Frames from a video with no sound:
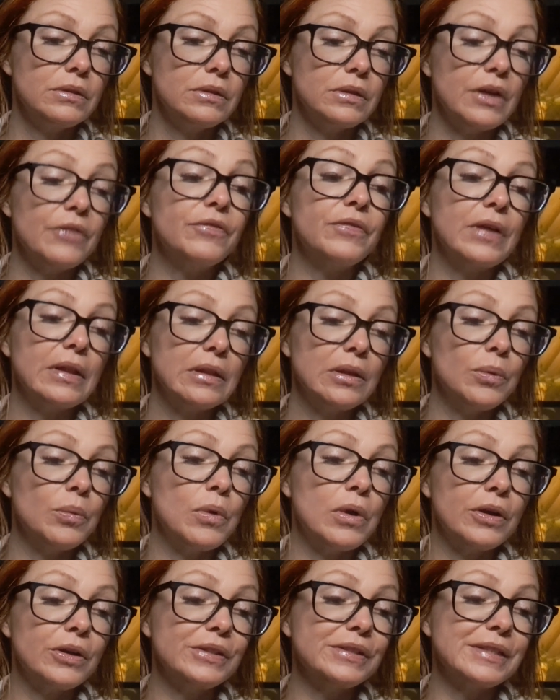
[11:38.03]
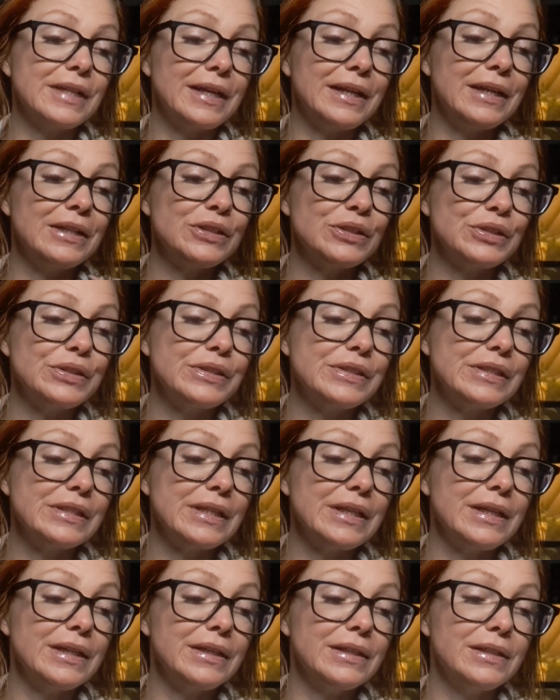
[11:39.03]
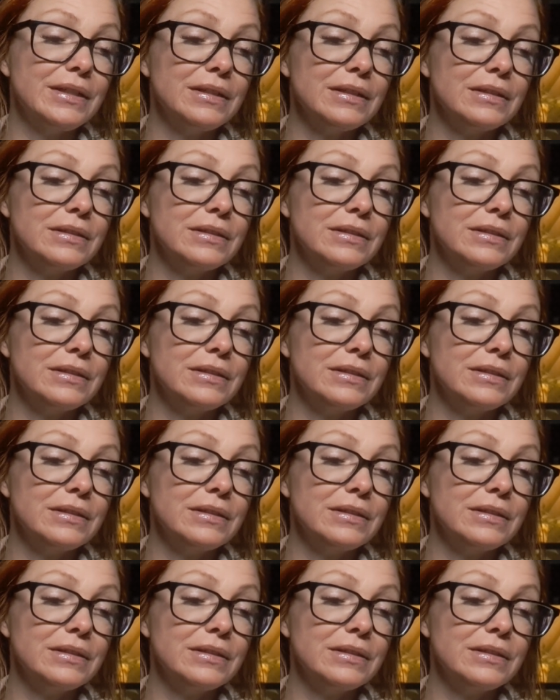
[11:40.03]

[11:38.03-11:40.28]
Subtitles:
A fellow water sign, I should say.